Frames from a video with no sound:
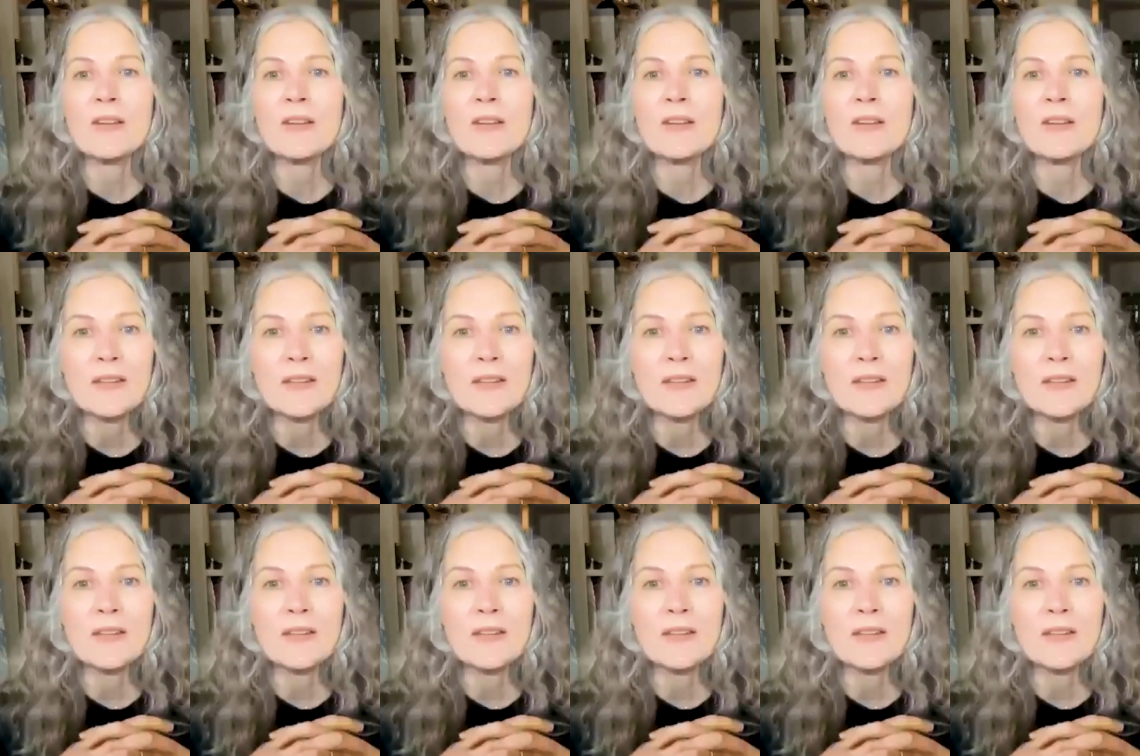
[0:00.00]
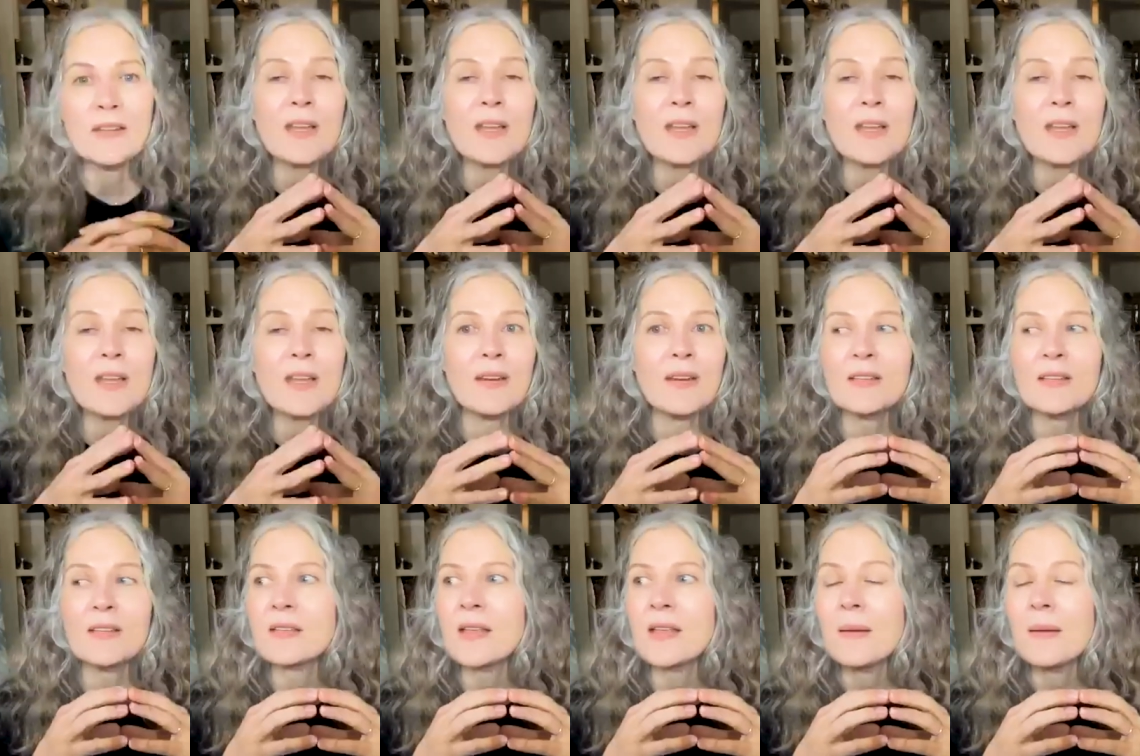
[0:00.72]
mentioned, that you mentioned,
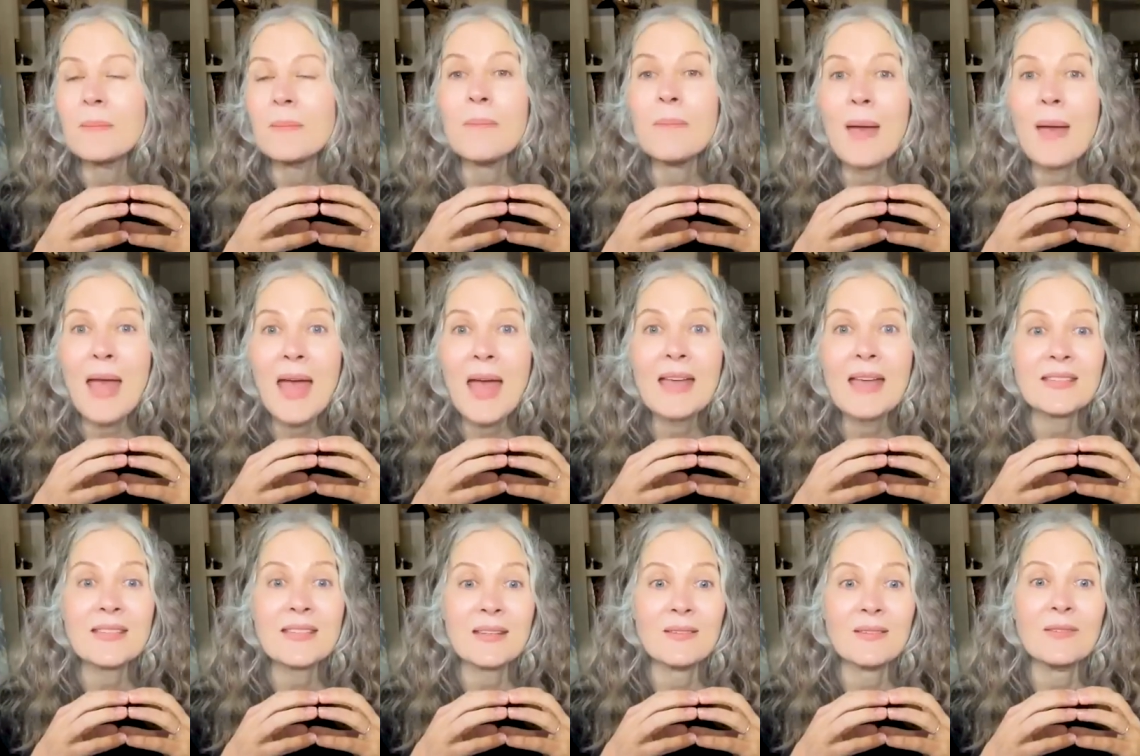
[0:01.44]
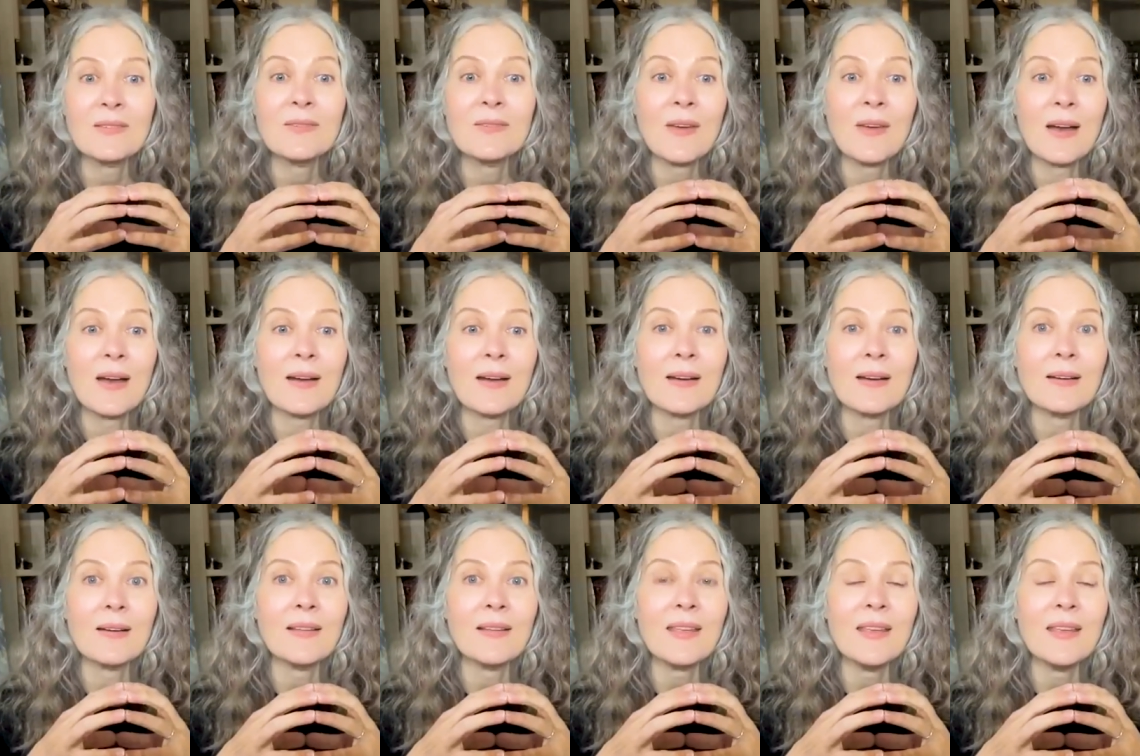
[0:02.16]
Kevin, is
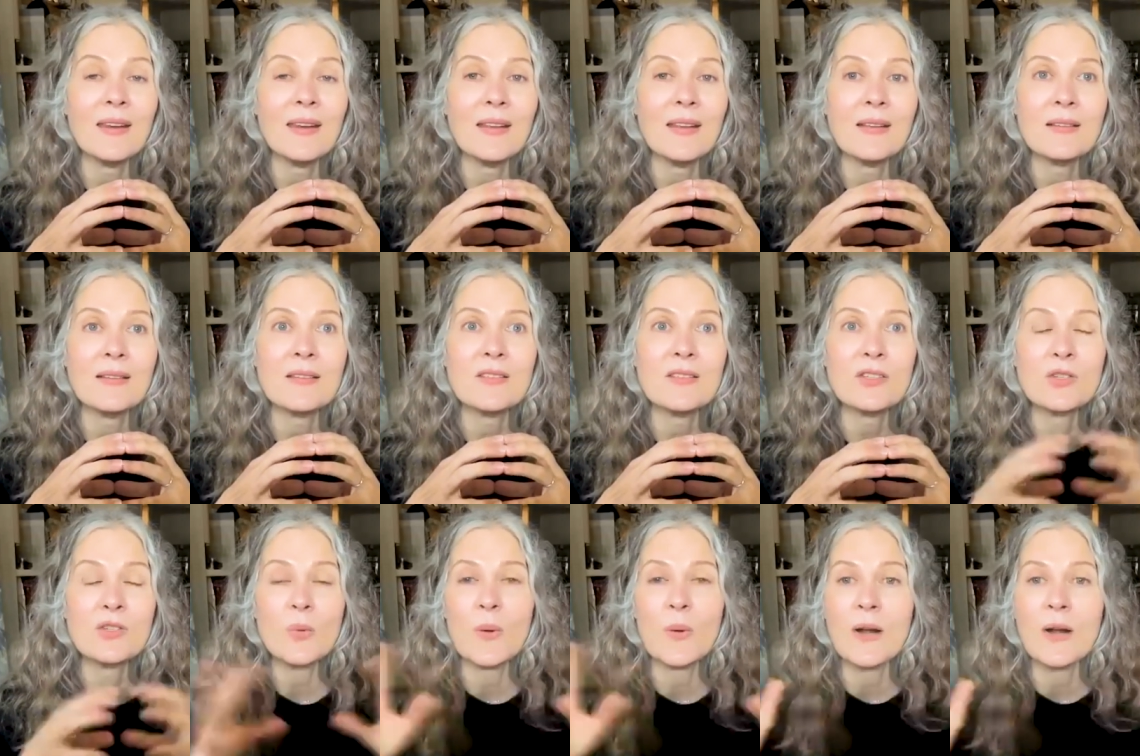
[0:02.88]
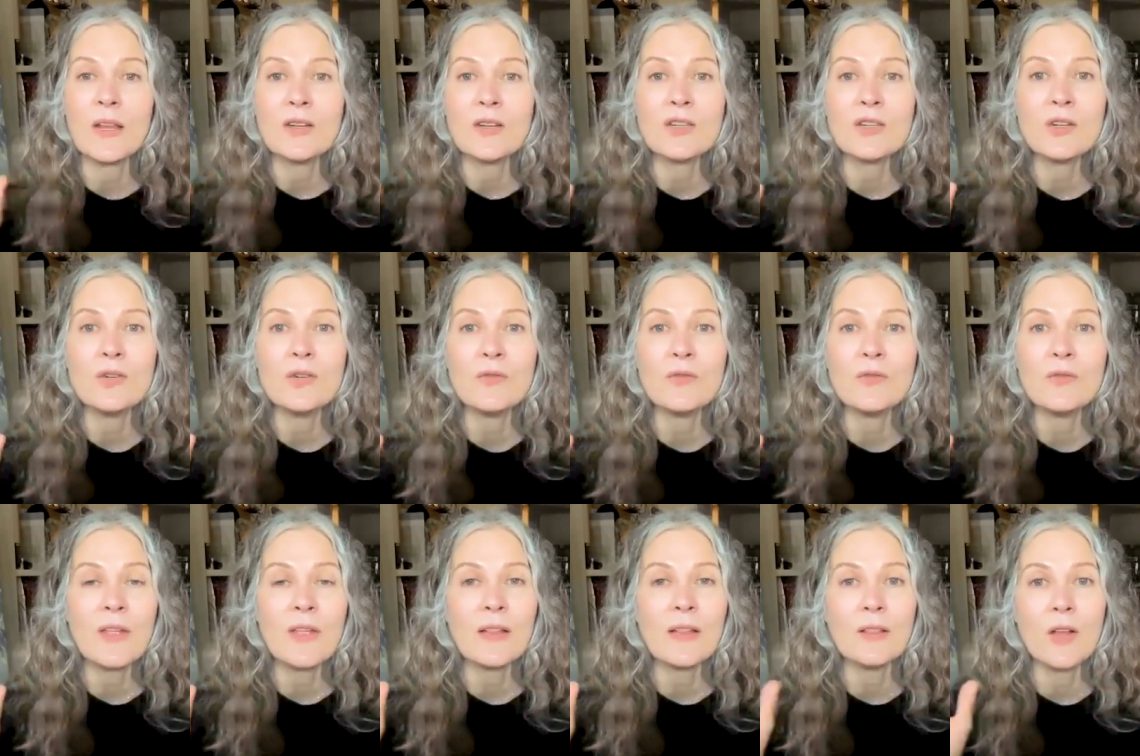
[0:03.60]
massive. Uh, it is
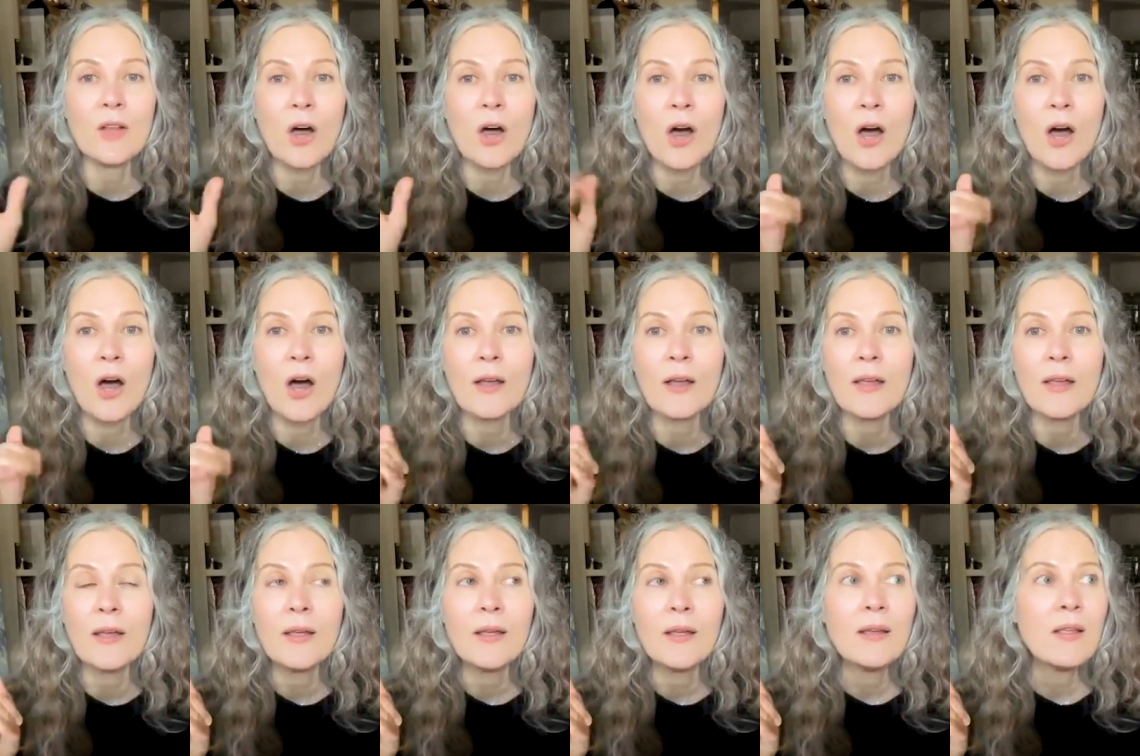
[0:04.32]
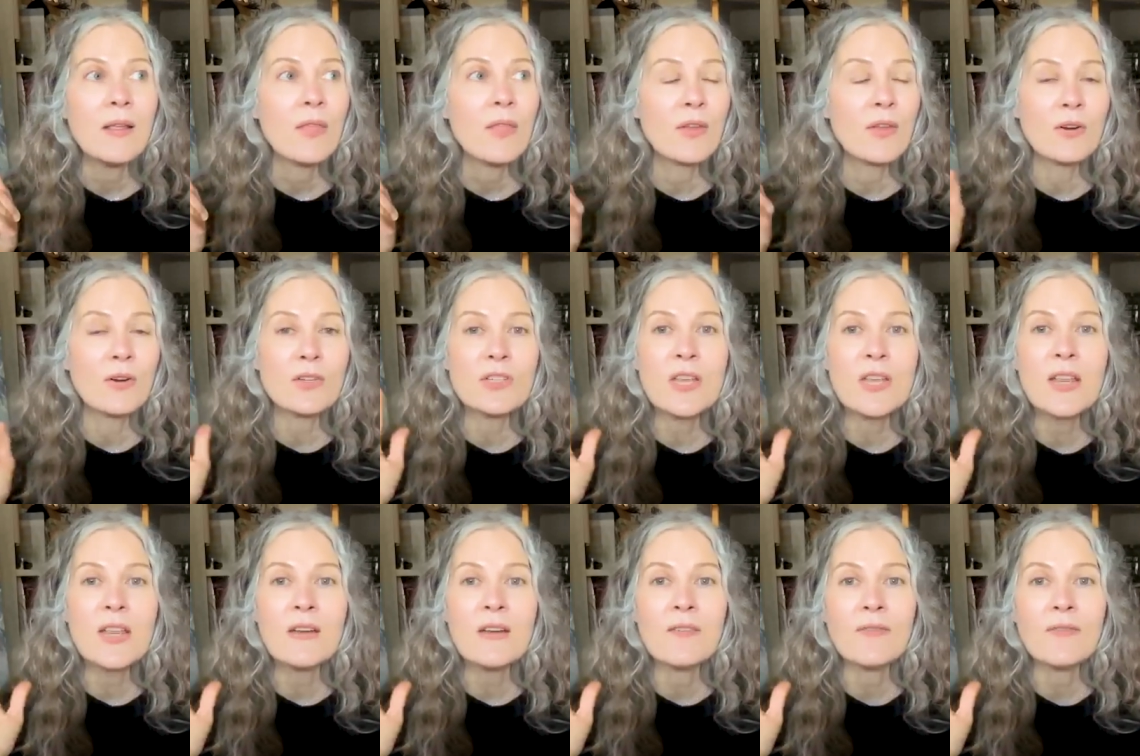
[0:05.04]
22 feet long,
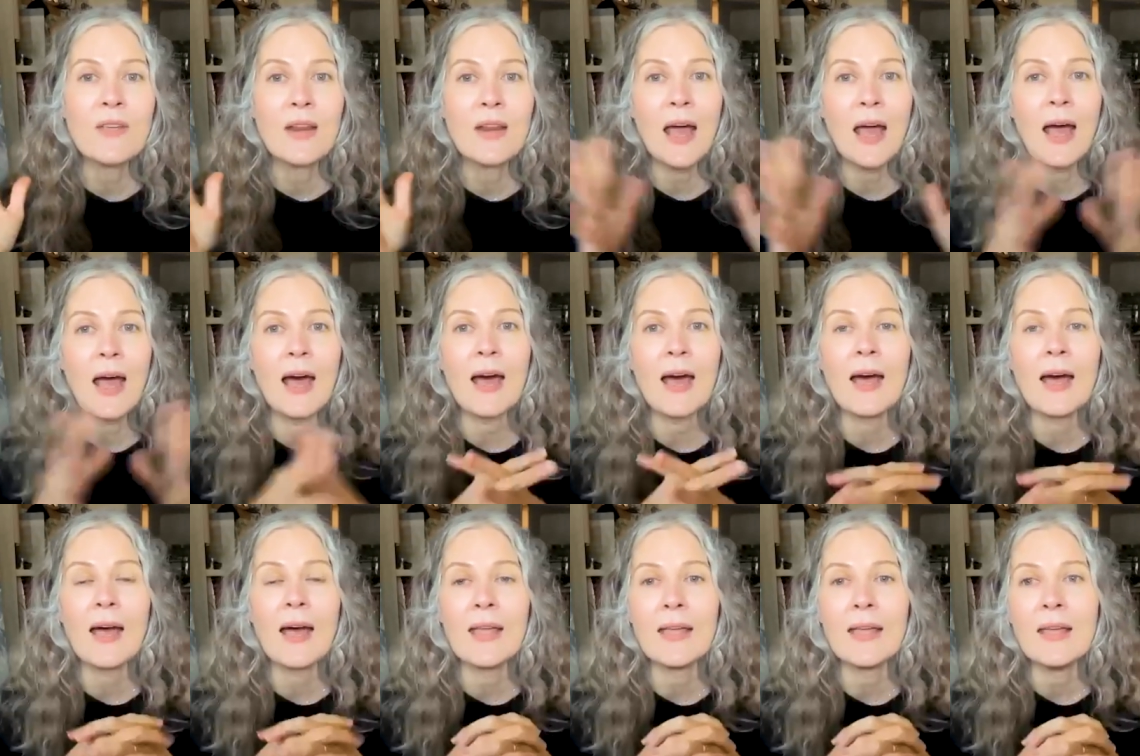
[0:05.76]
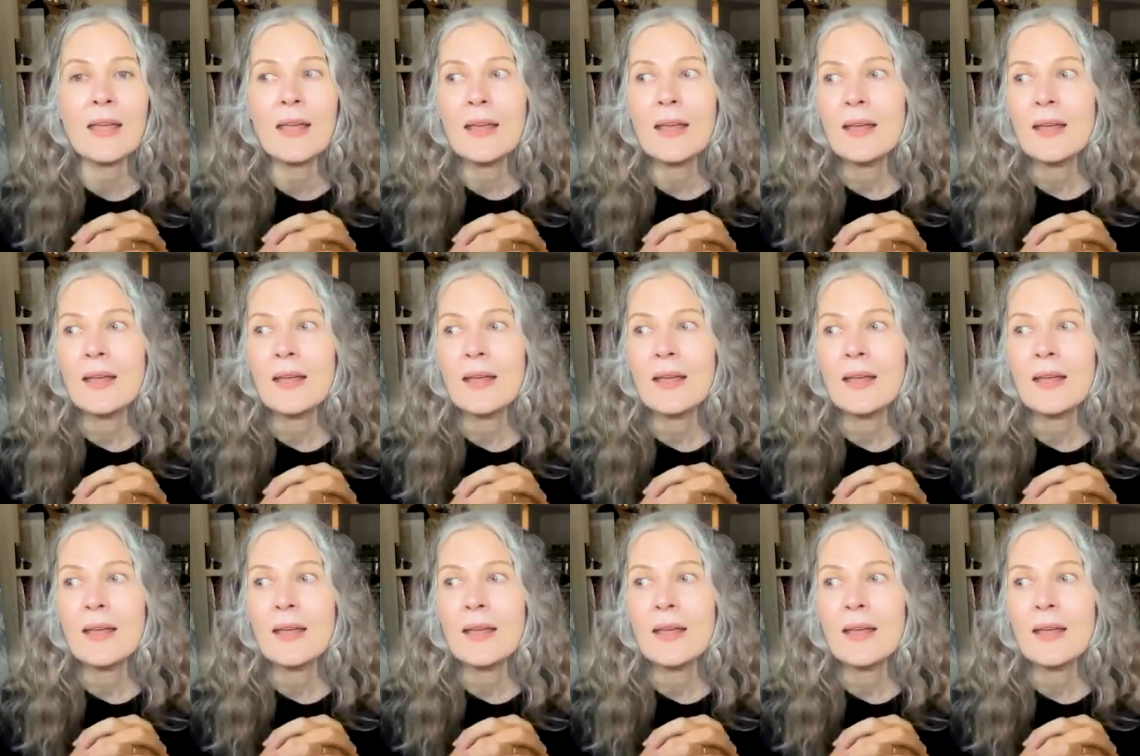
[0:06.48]
13 feet high.